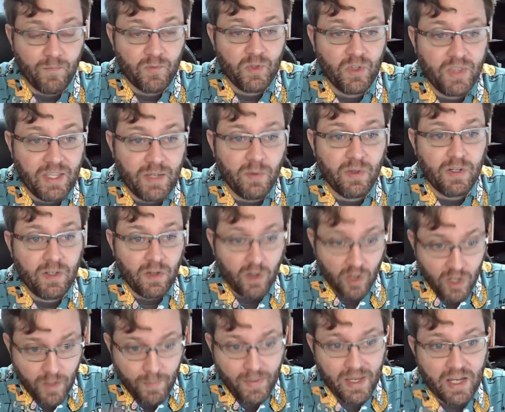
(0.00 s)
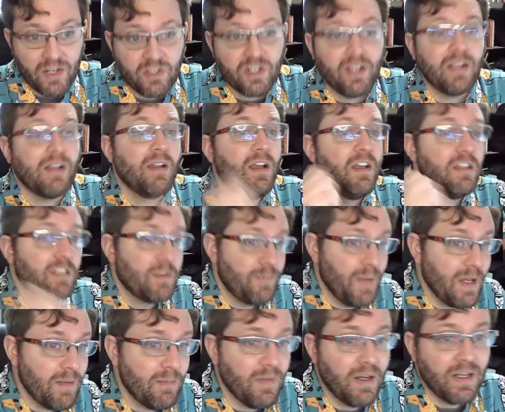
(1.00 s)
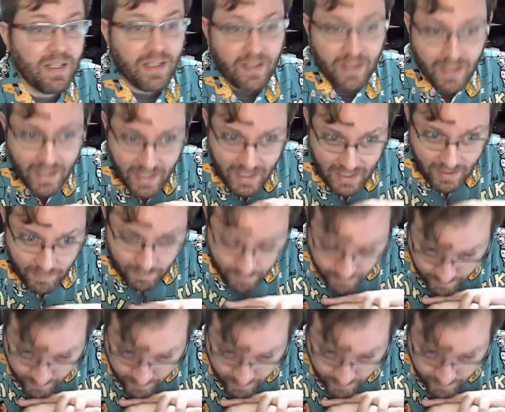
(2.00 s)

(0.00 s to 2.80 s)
So they would earn a paycheck, spend money, and